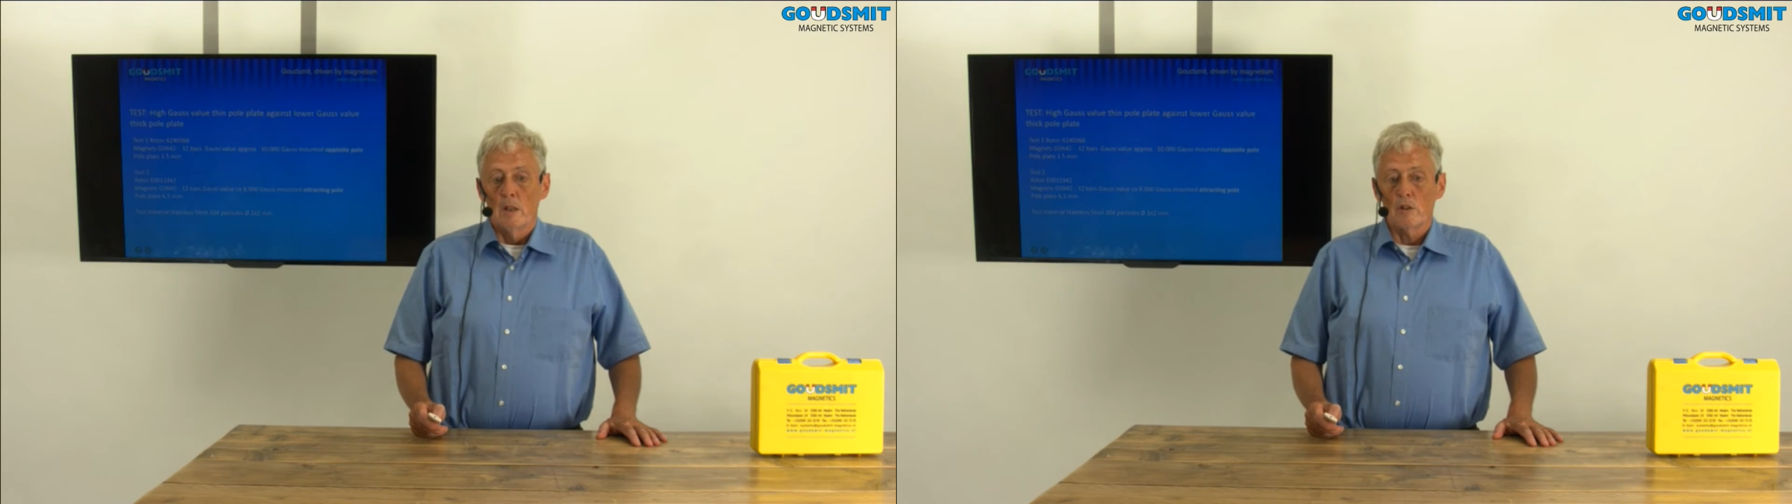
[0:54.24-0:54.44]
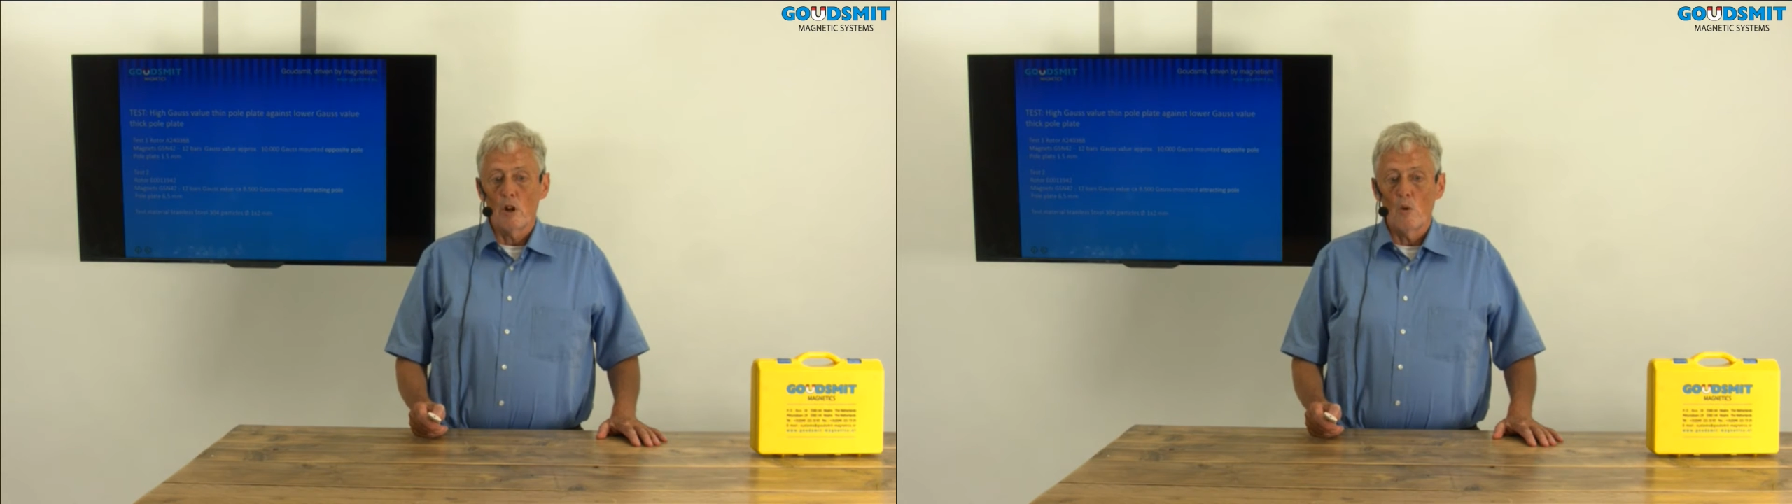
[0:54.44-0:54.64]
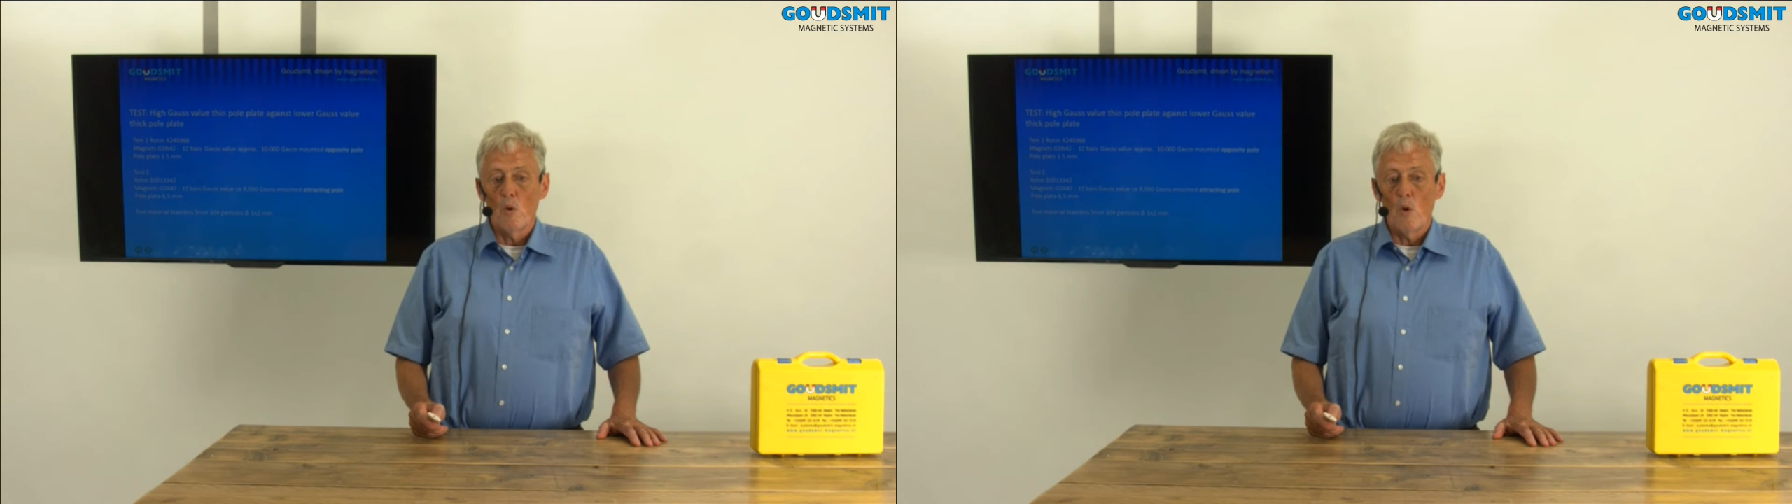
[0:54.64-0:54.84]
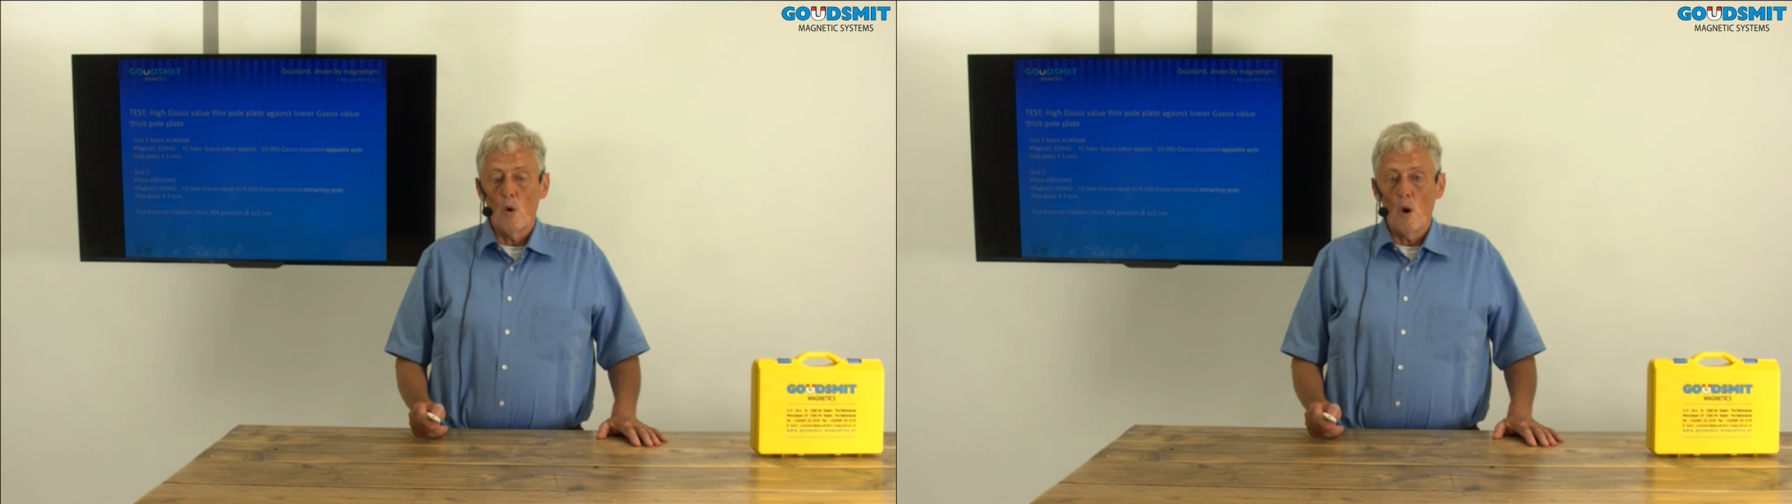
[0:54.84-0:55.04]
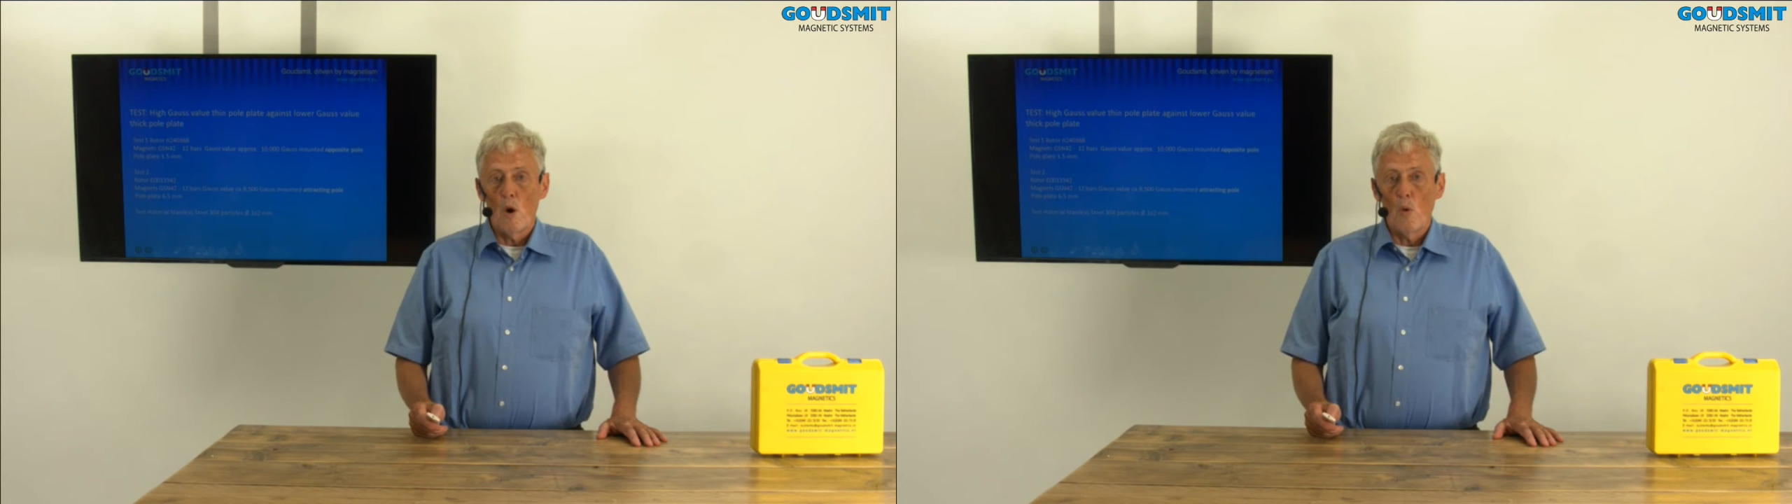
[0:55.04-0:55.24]
So
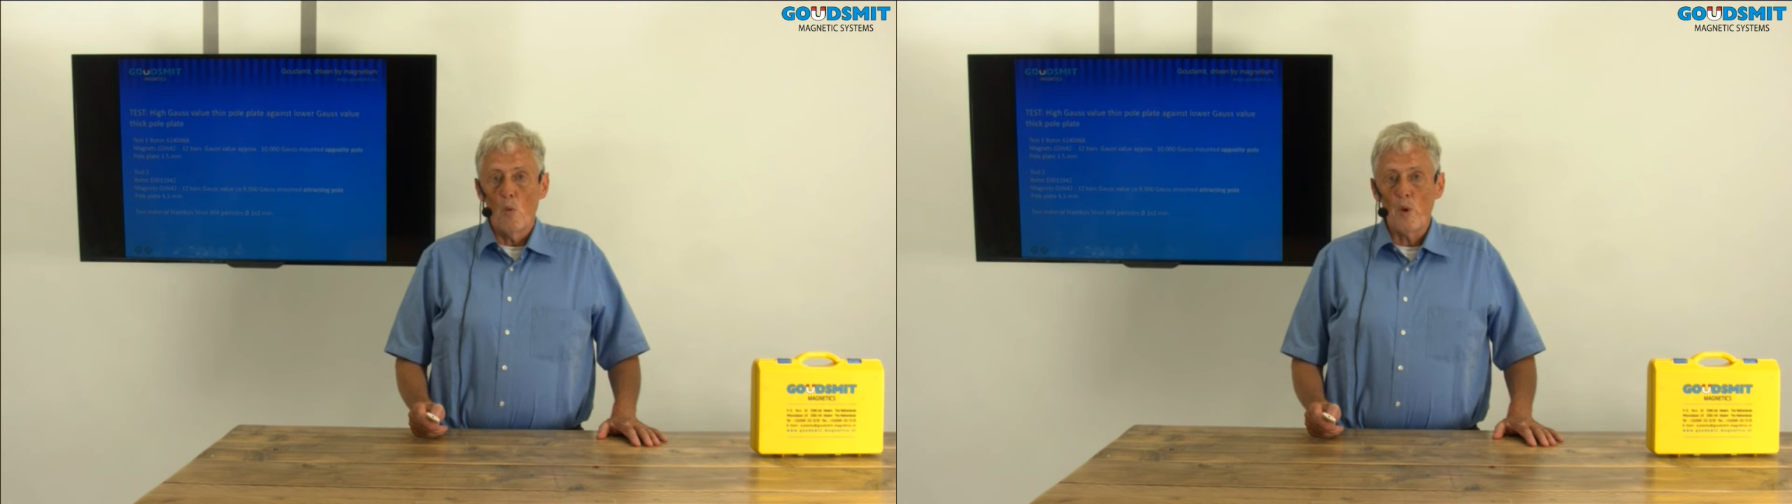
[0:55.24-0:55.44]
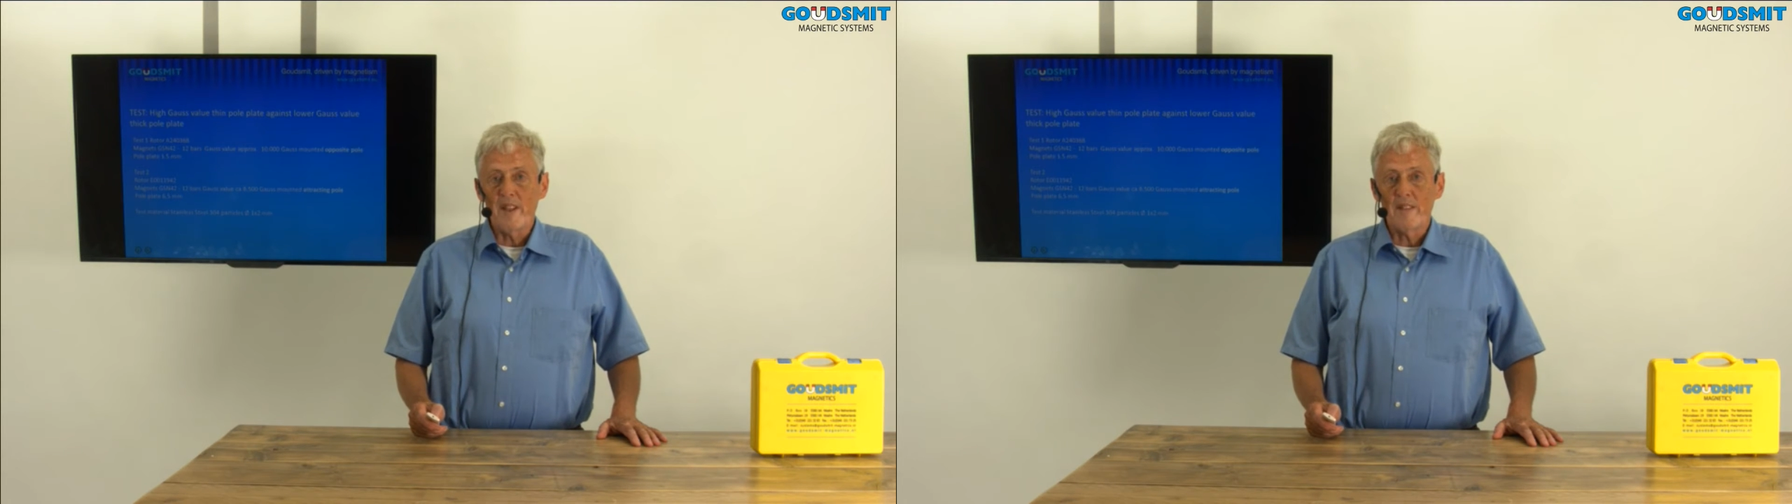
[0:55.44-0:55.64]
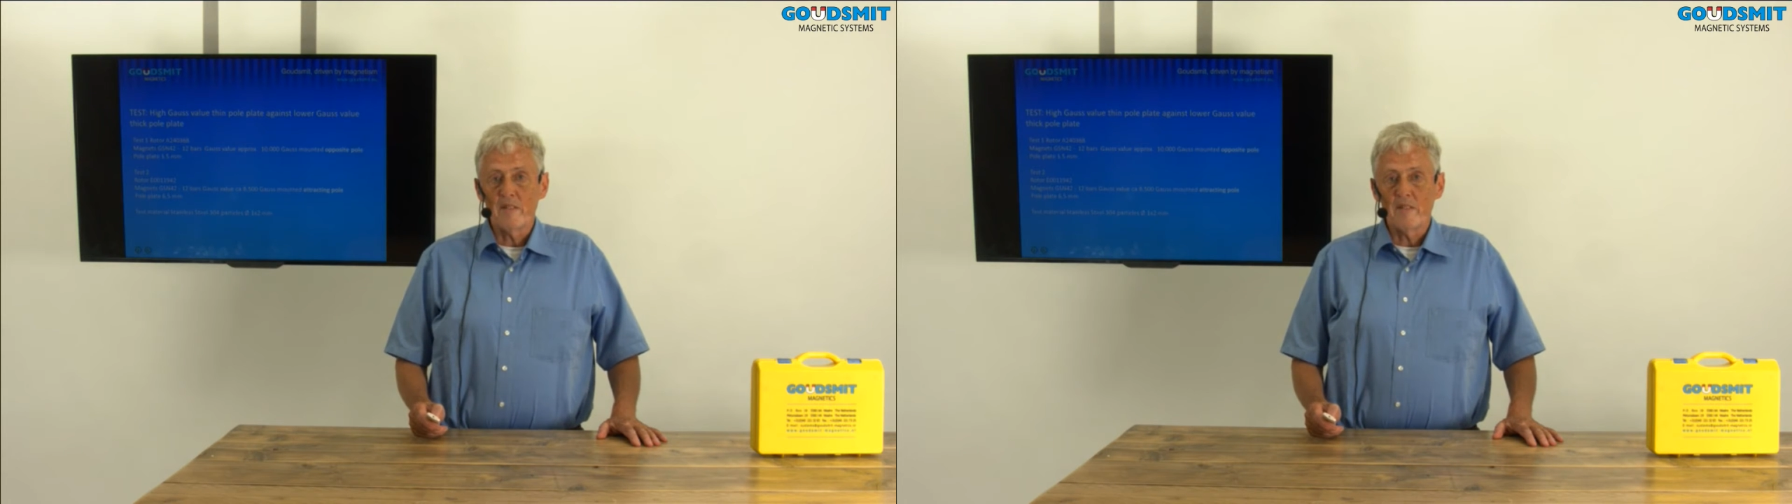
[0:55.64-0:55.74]
we did